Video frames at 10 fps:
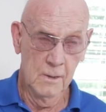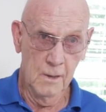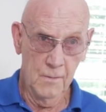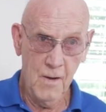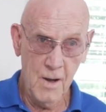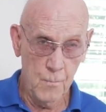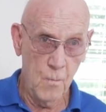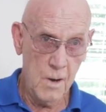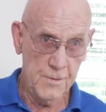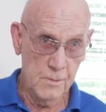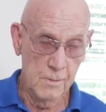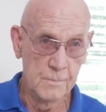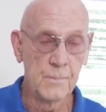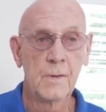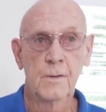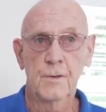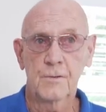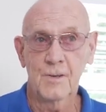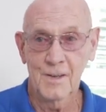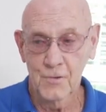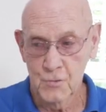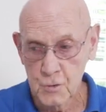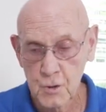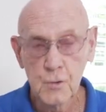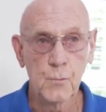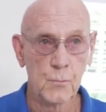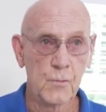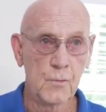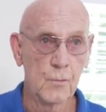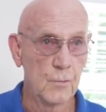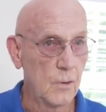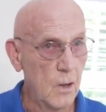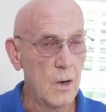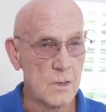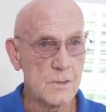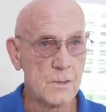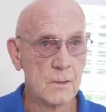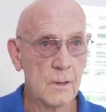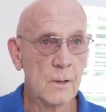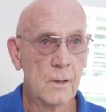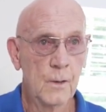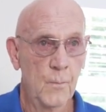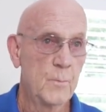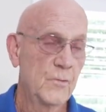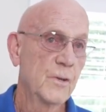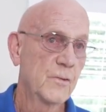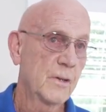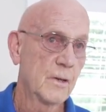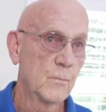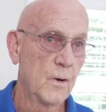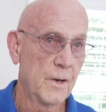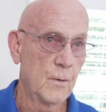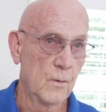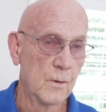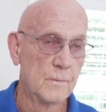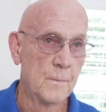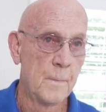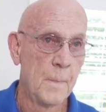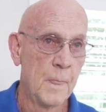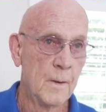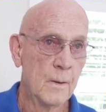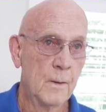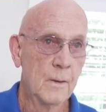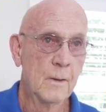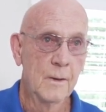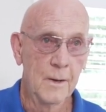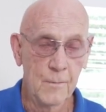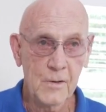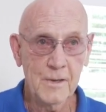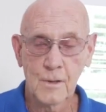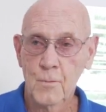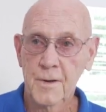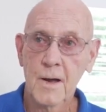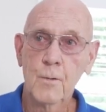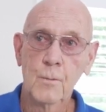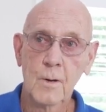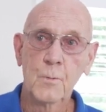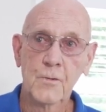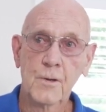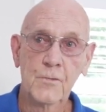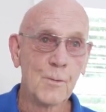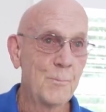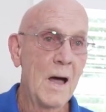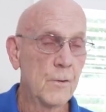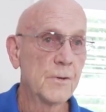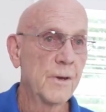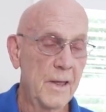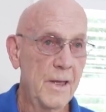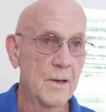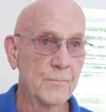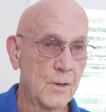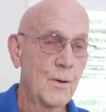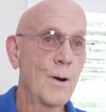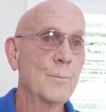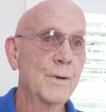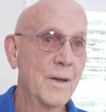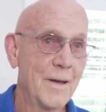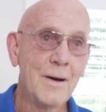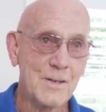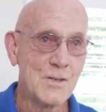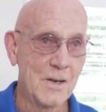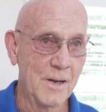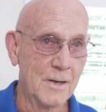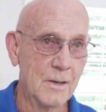of hot water that is used or lost represents a kilowatt hour. Every kilowatt hour represents 1.5 pounds of carbon dioxide,